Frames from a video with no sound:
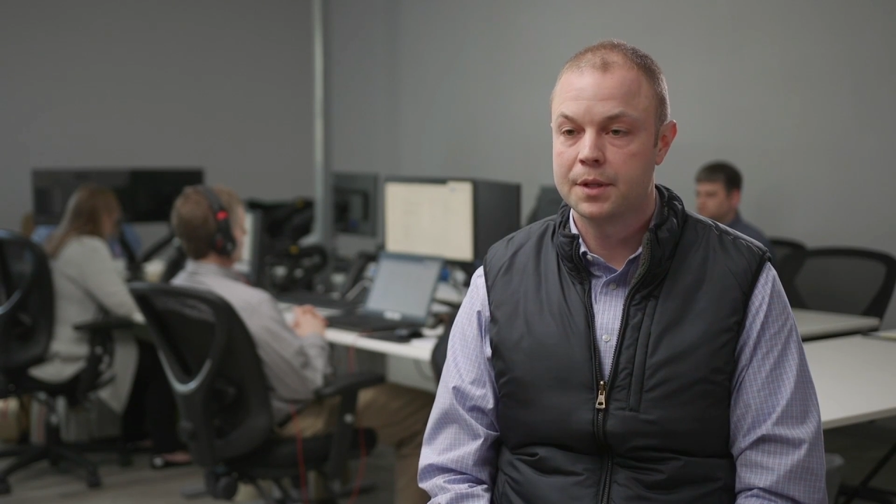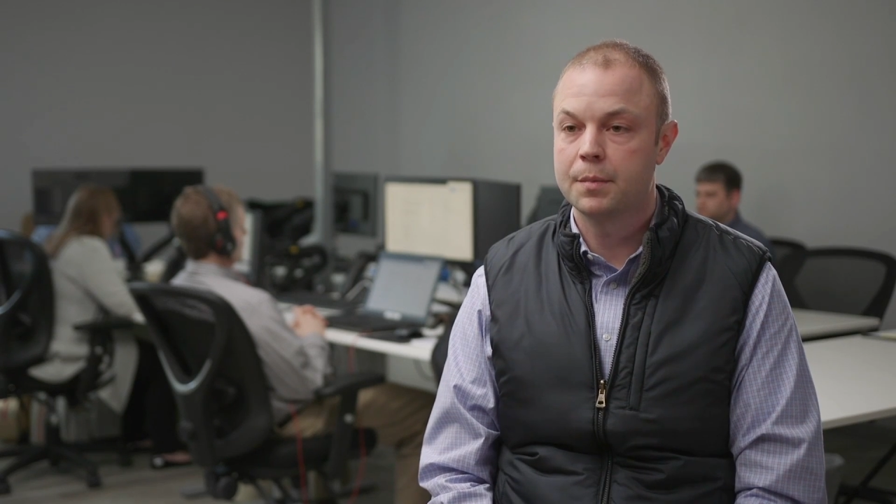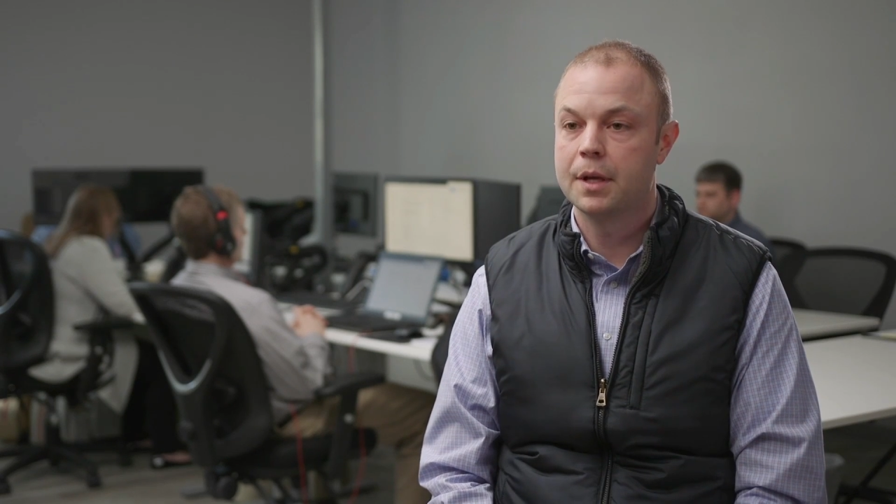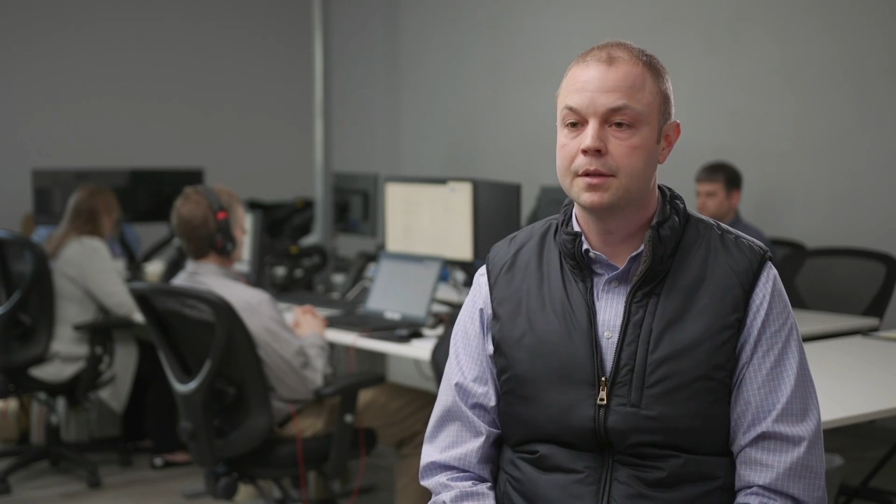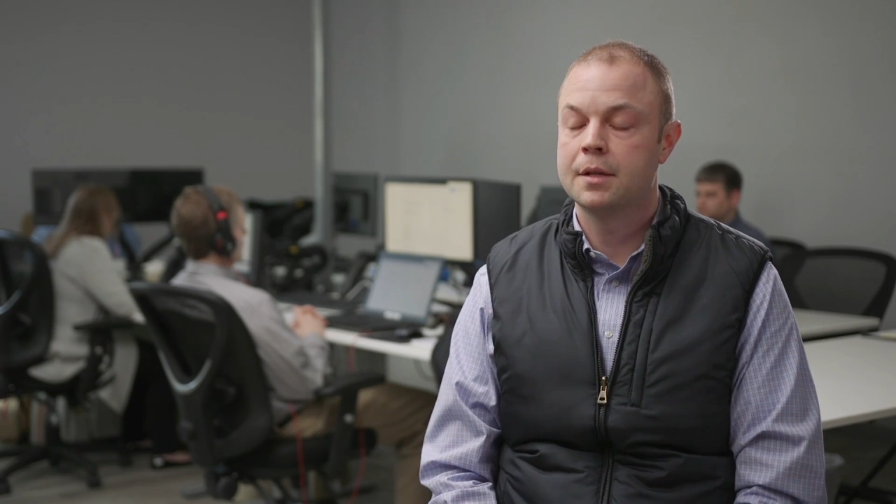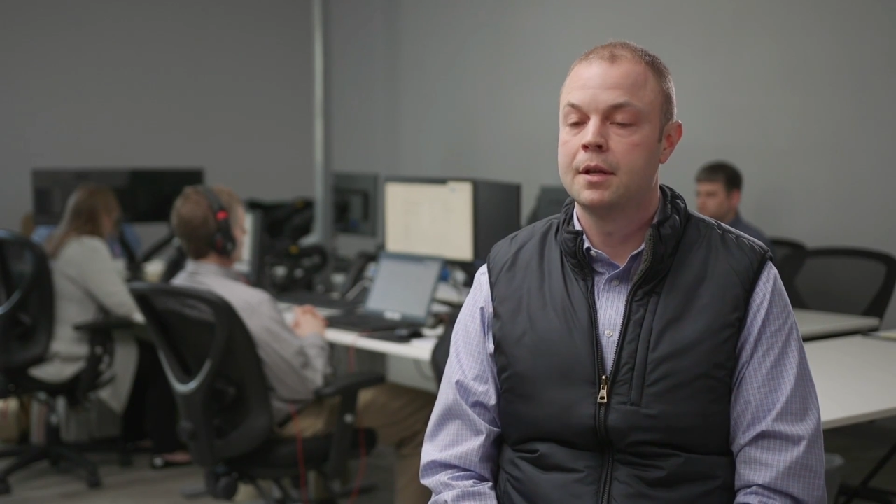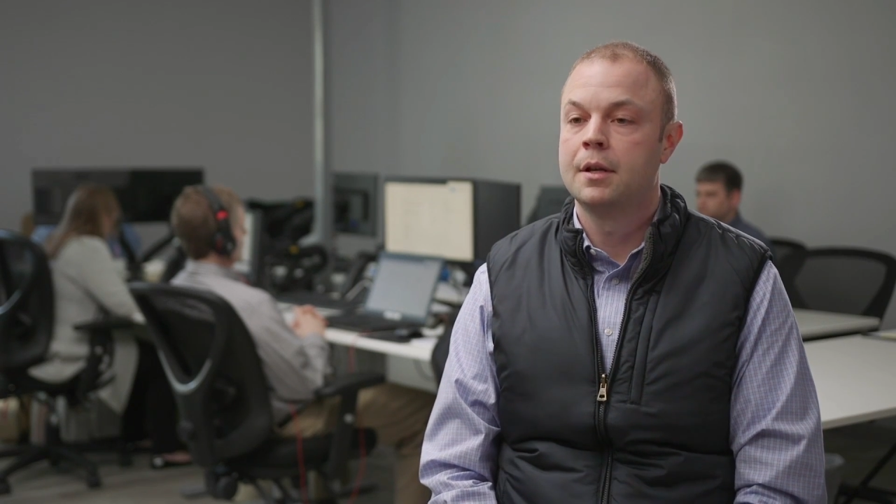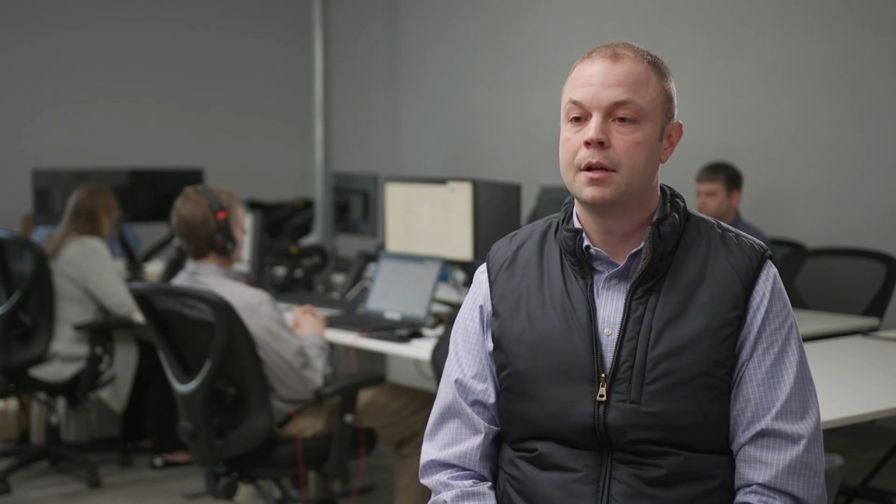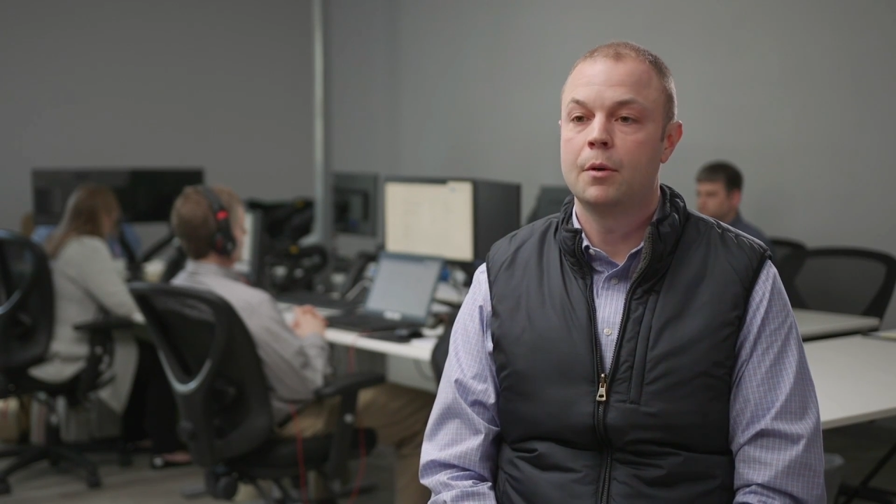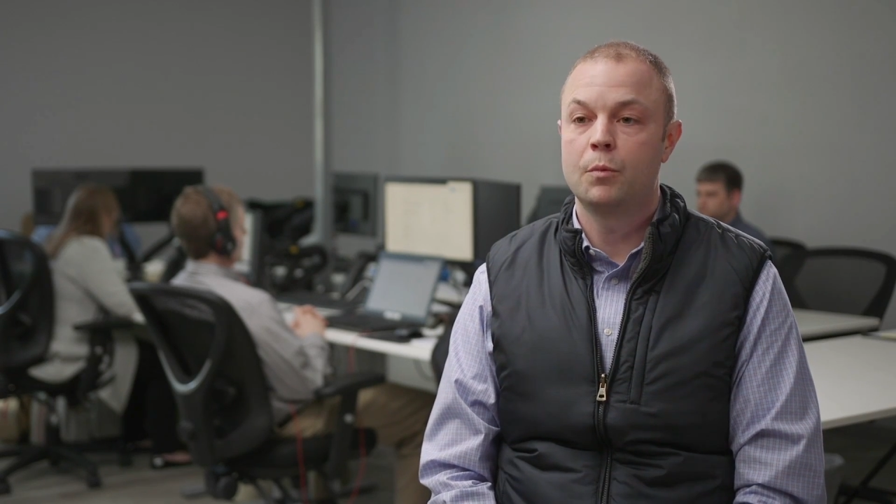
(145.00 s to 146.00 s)
US based.
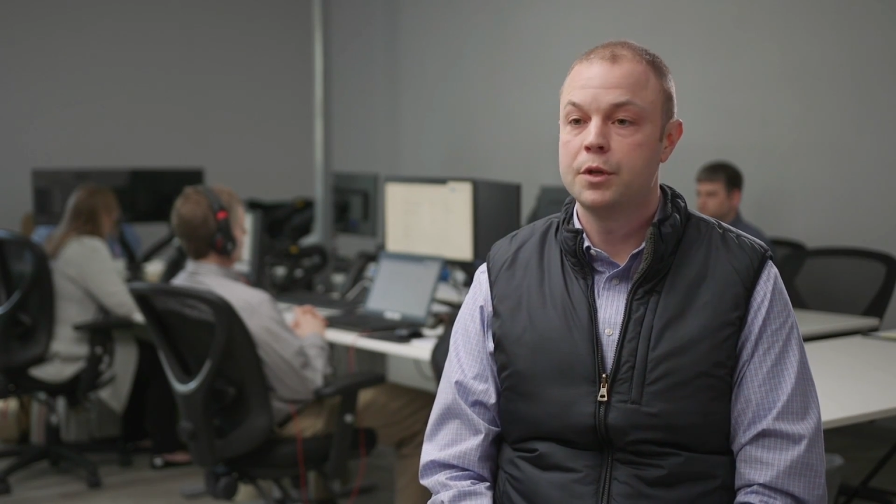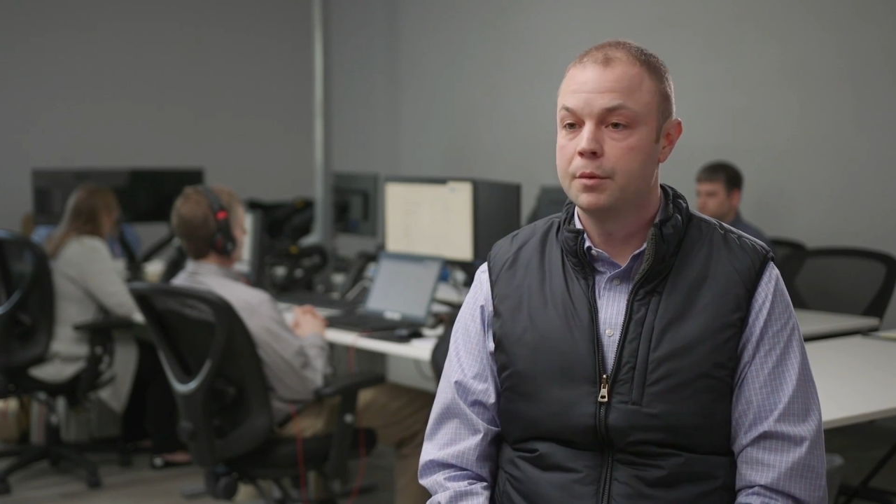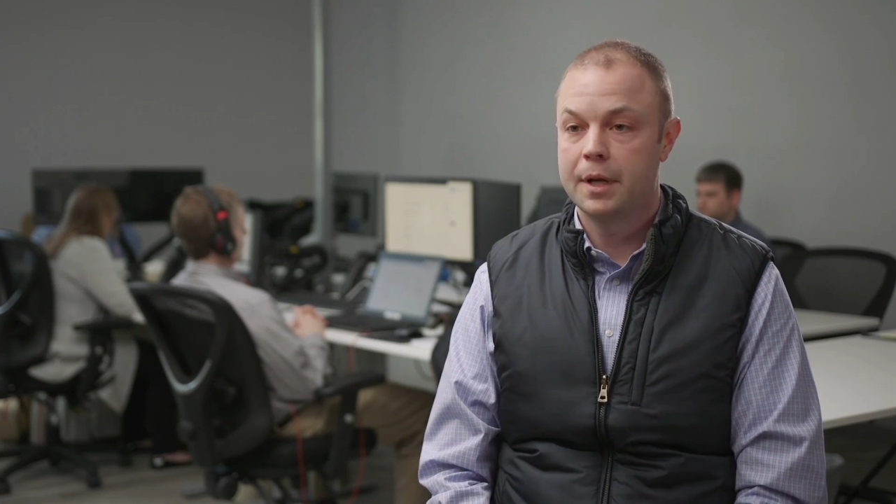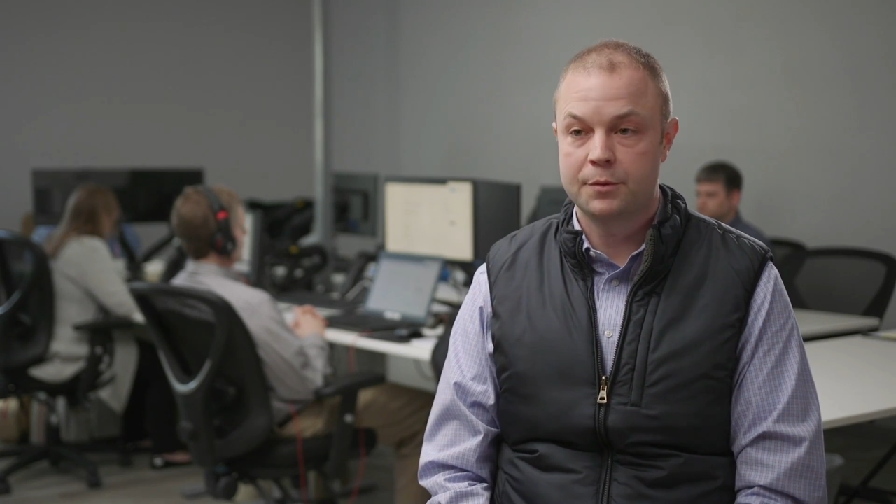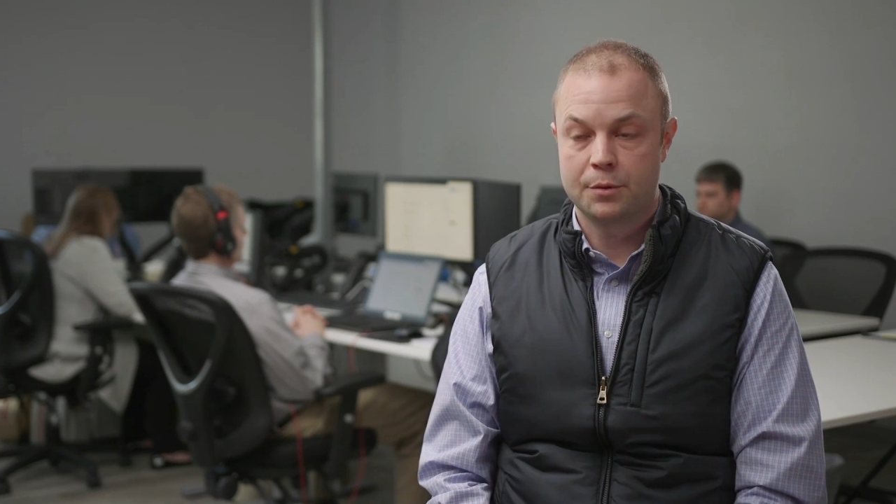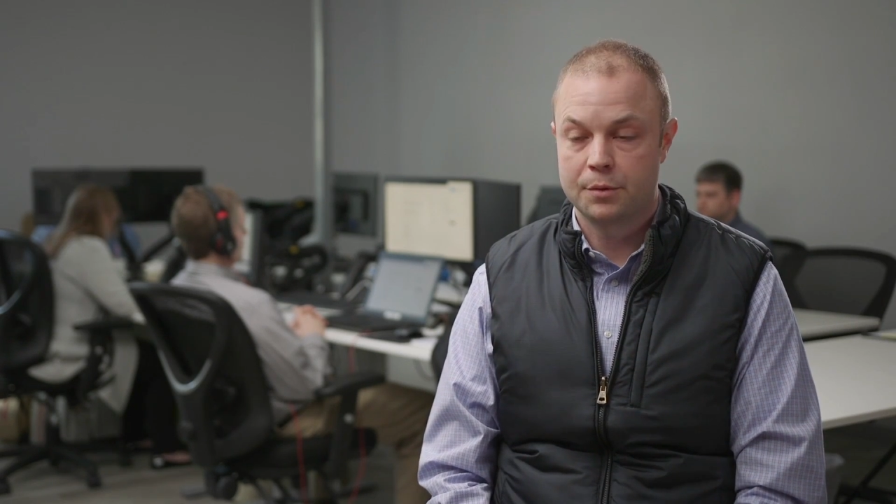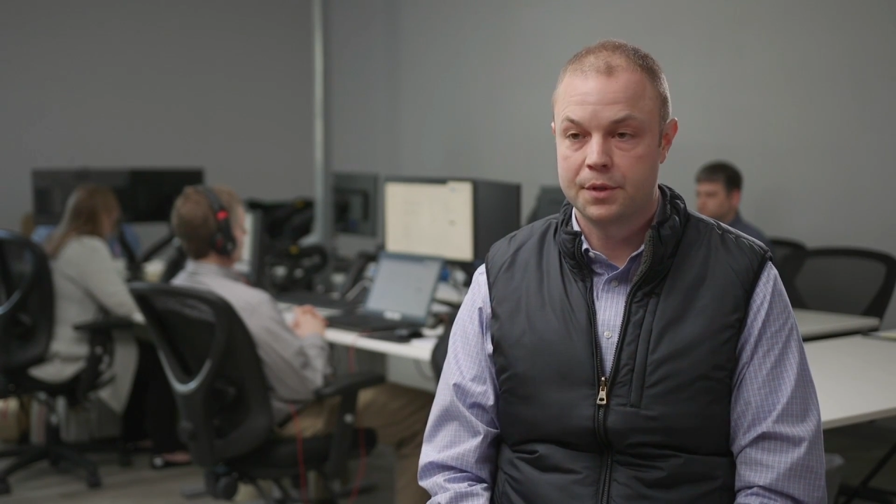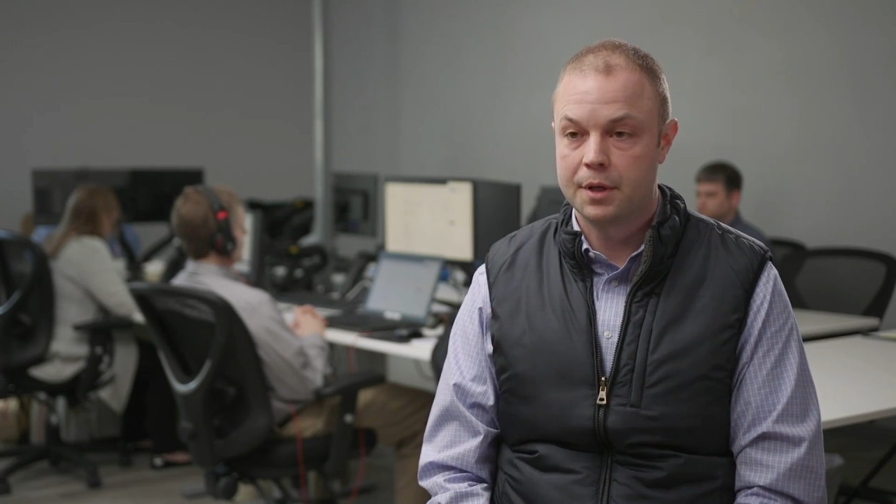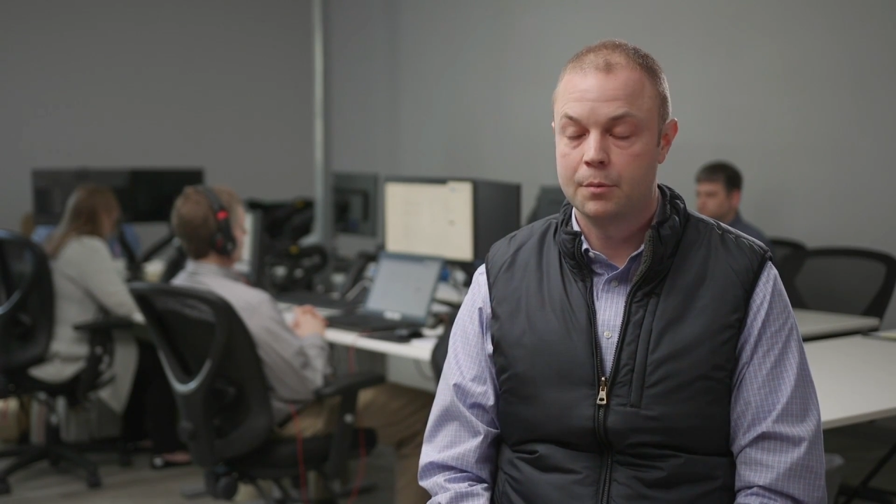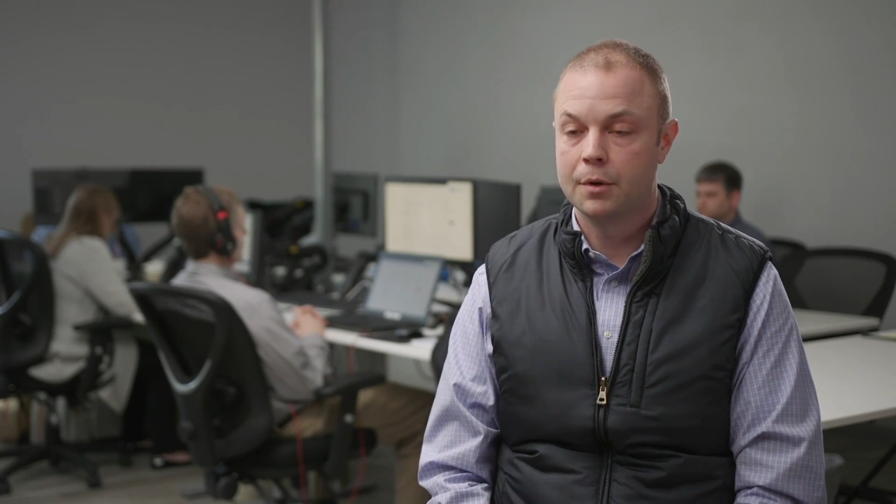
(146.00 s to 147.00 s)
Uh, we don't
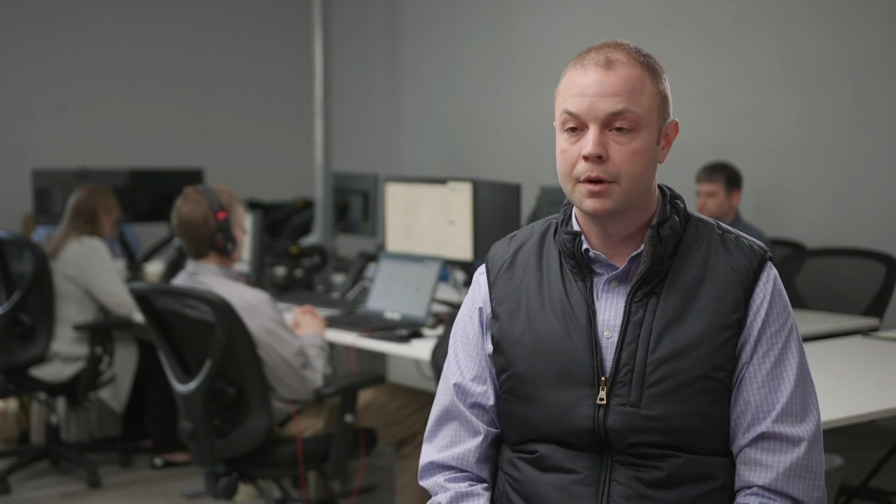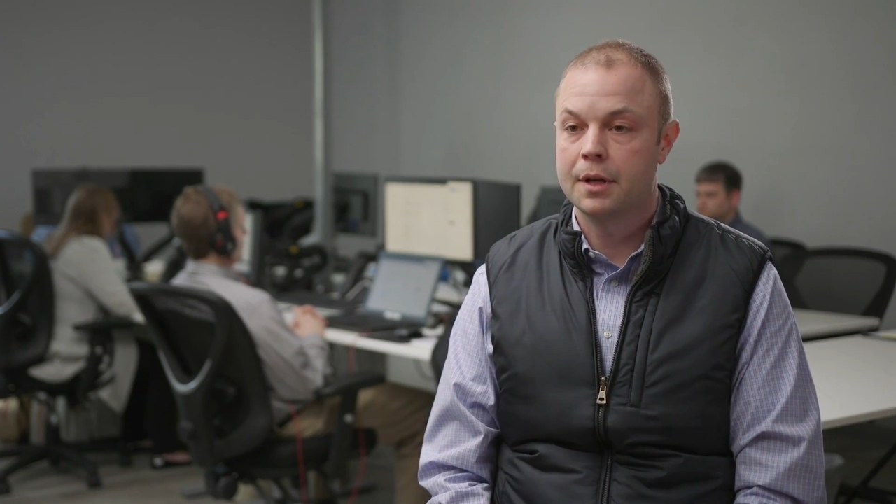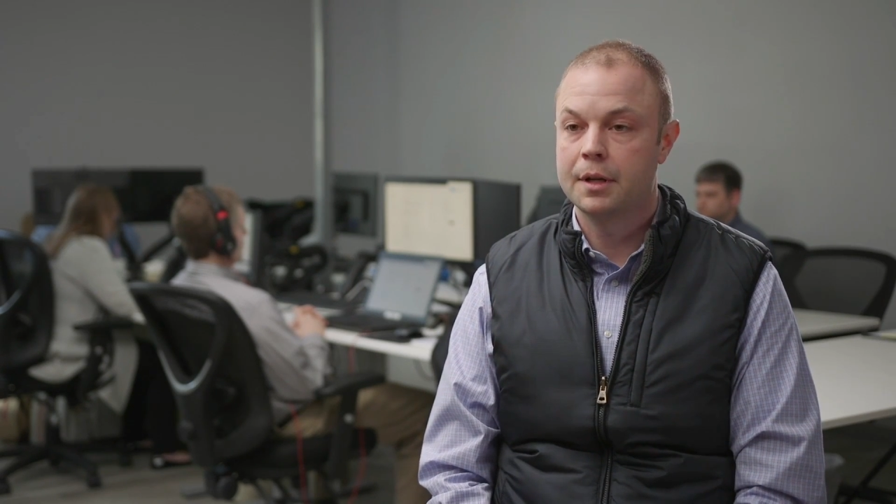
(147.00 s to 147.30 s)
outsource any work.